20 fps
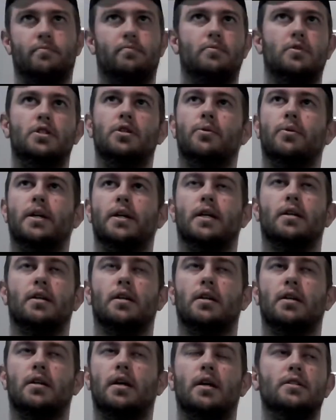
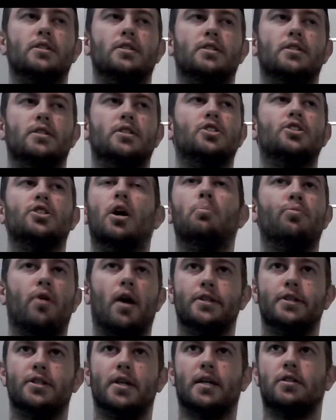doing some
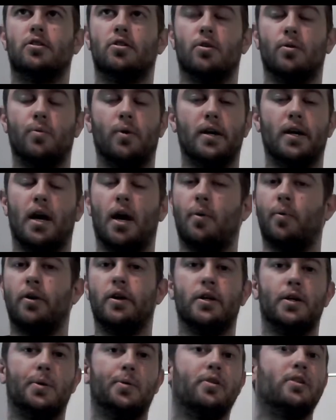project or whatnot where
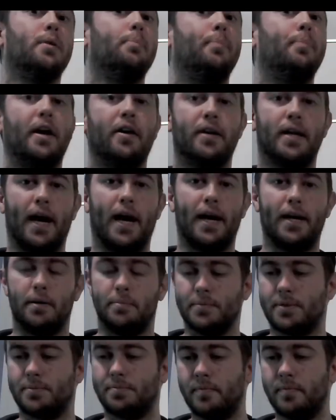you were comparing
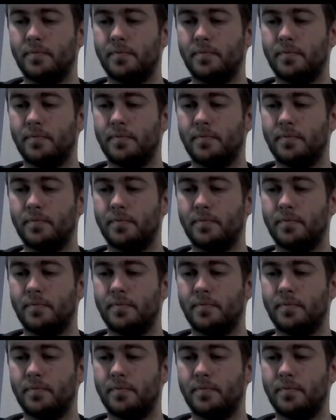items.